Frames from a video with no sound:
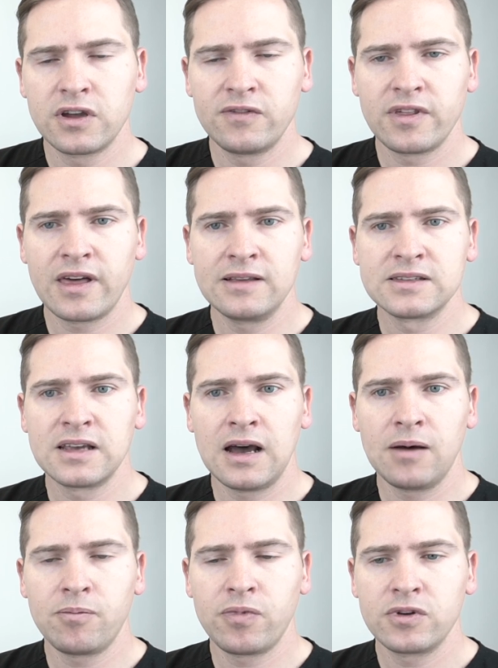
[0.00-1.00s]
Give it a thumbs
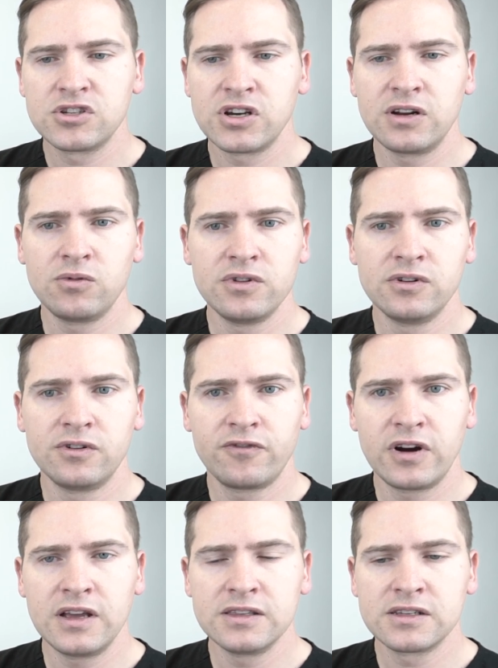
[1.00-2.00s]
up, share it with your
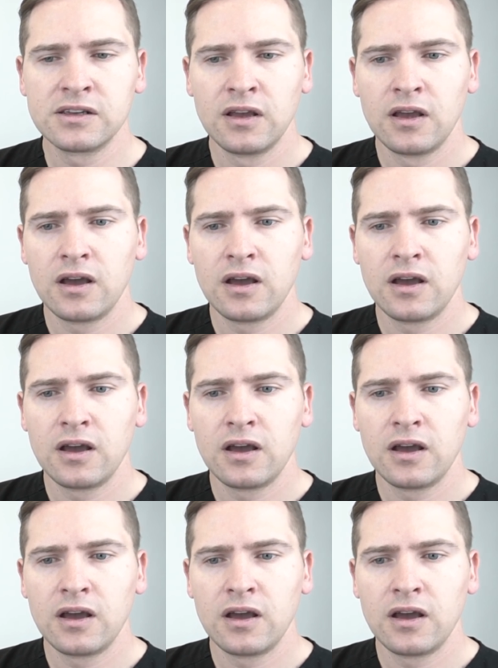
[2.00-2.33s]
friends.